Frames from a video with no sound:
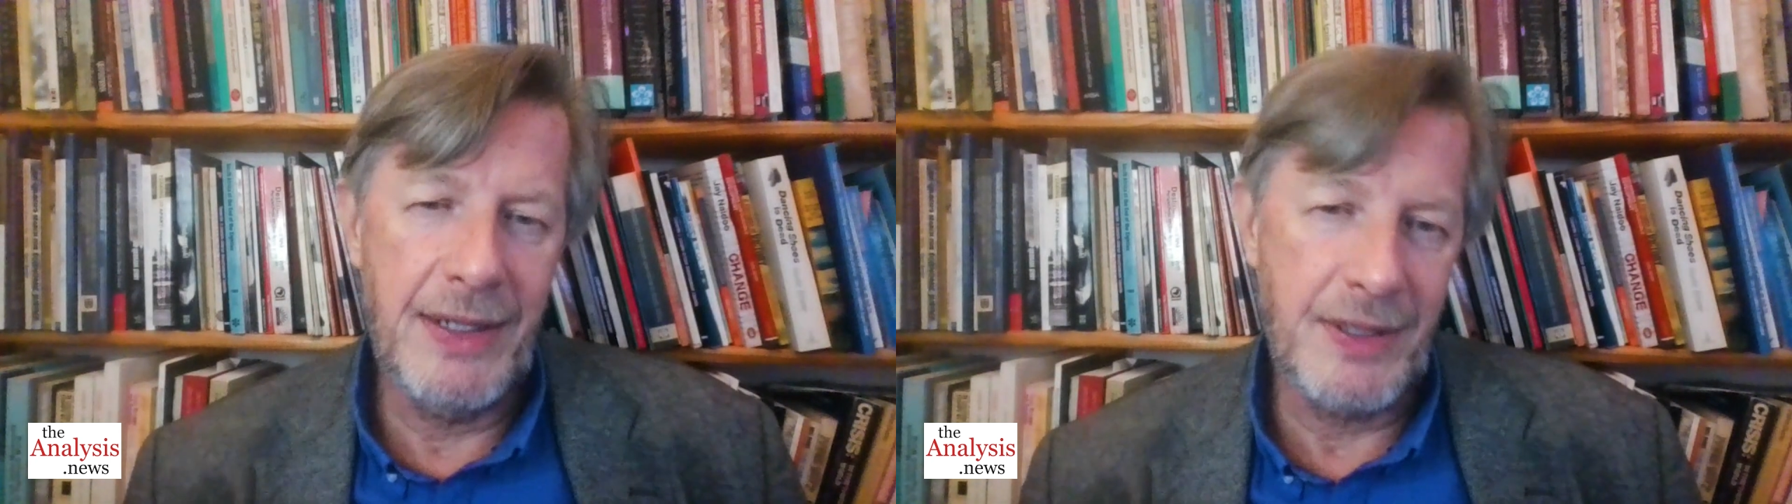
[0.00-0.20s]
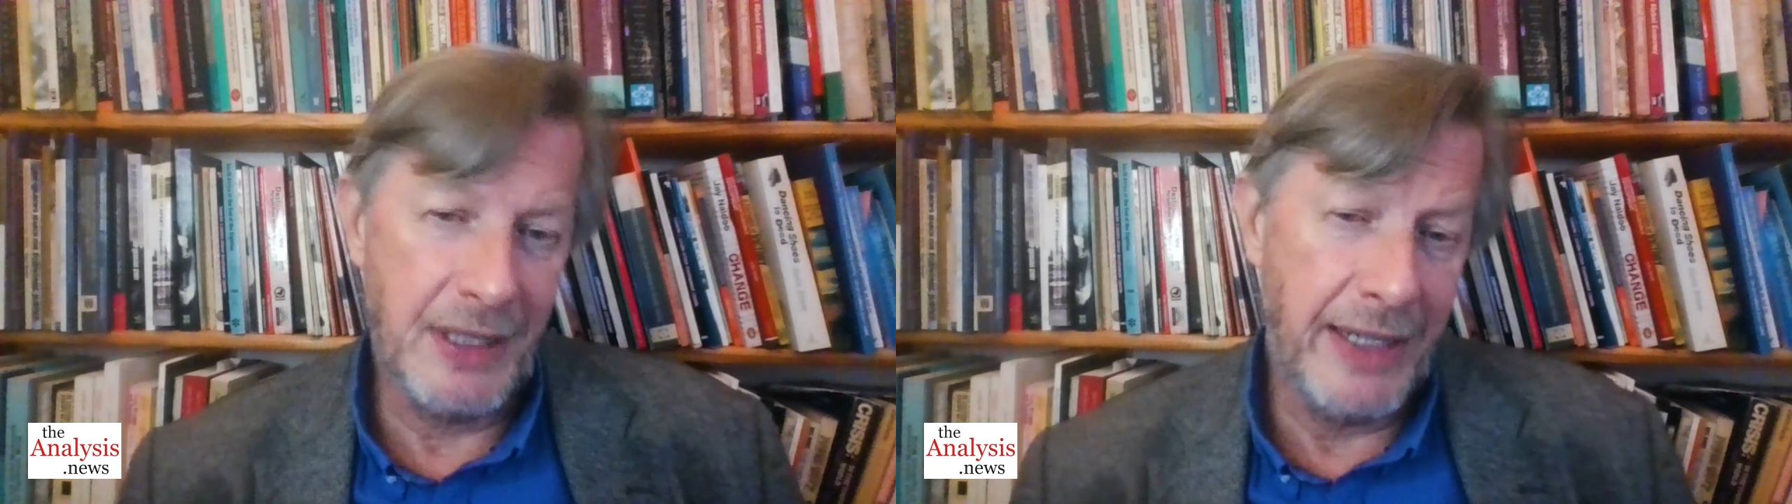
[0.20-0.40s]

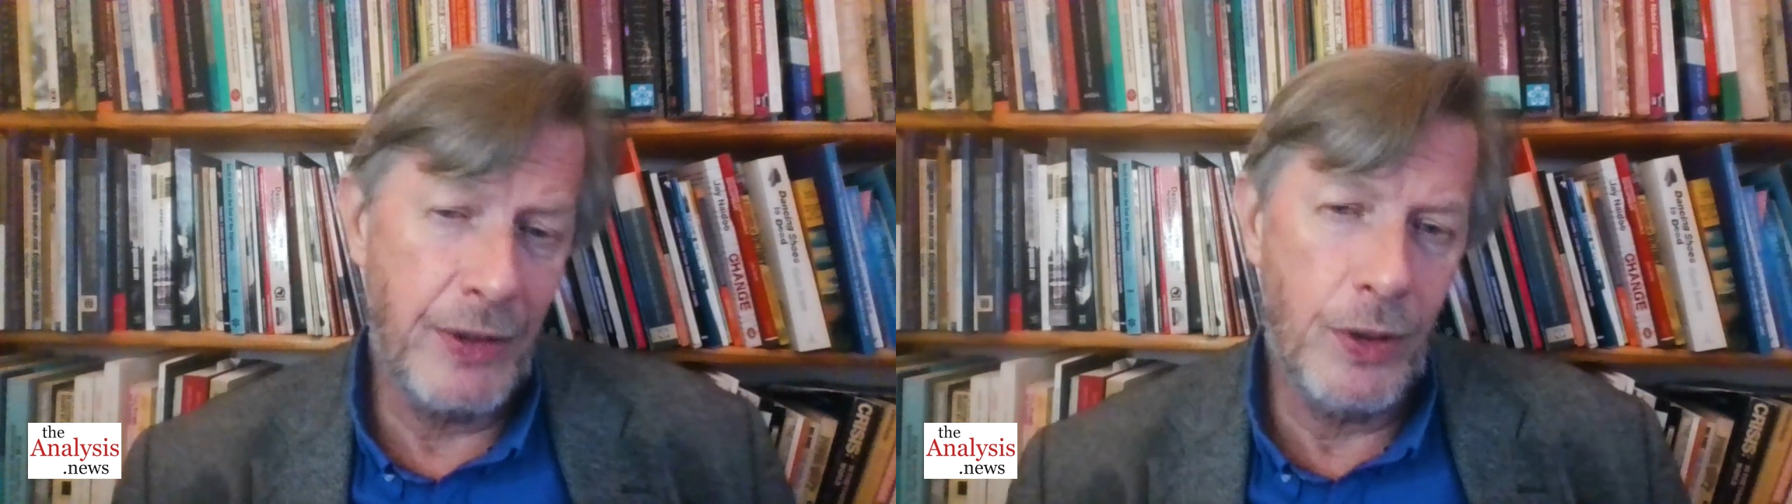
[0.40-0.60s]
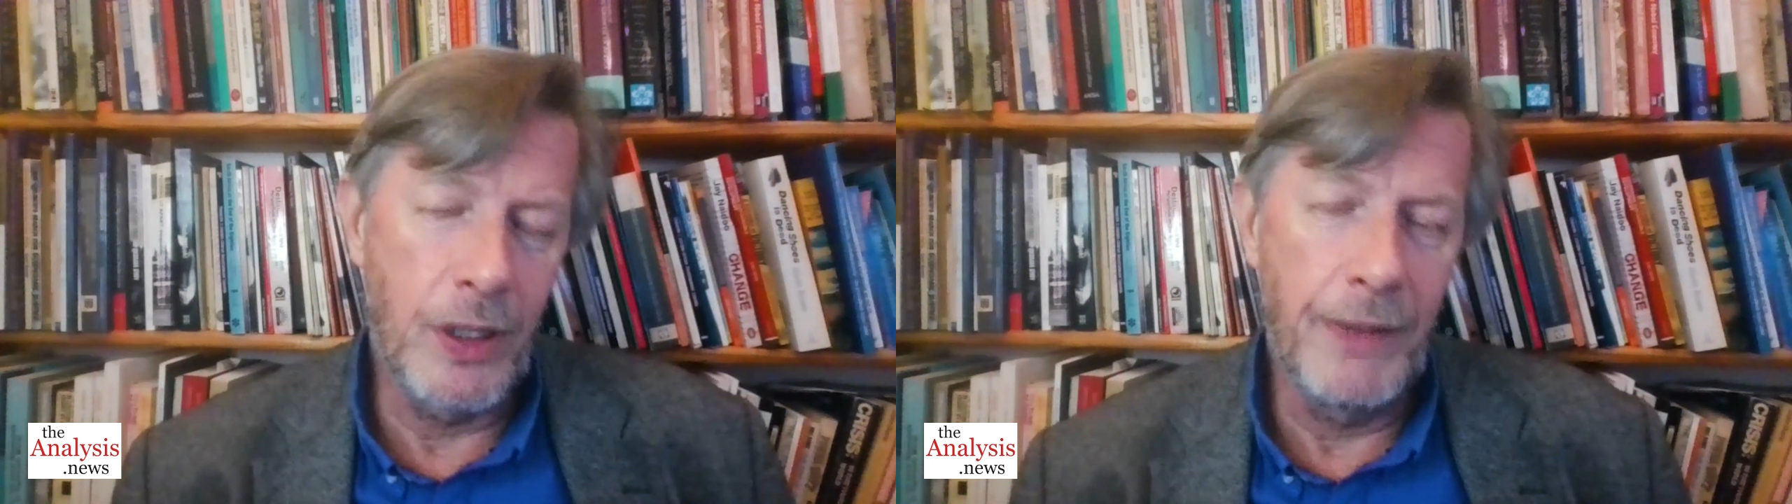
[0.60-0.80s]
is
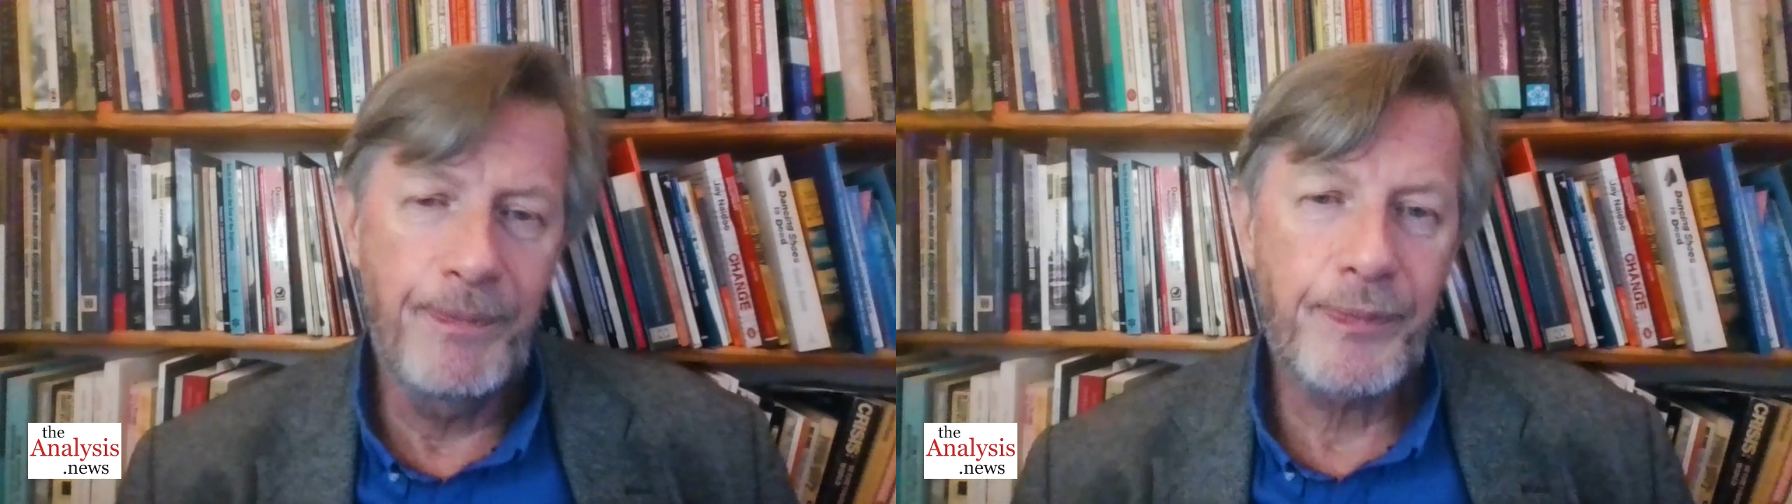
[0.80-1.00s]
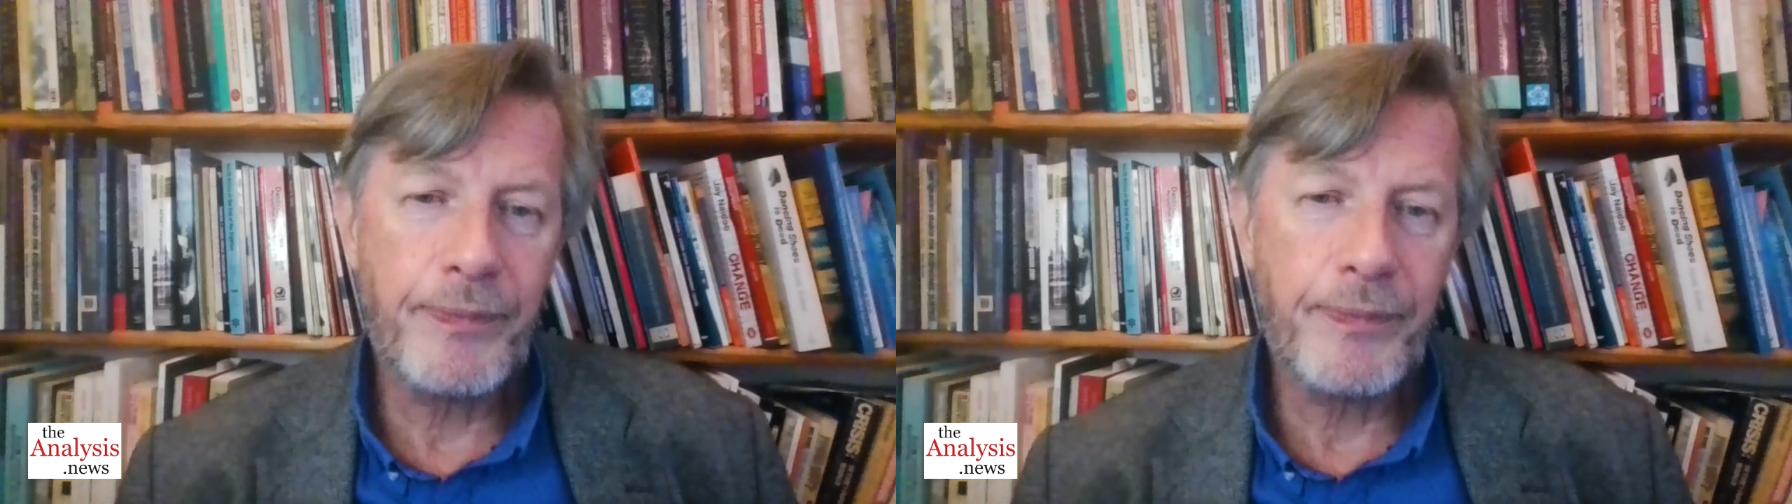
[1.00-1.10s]
Glencore,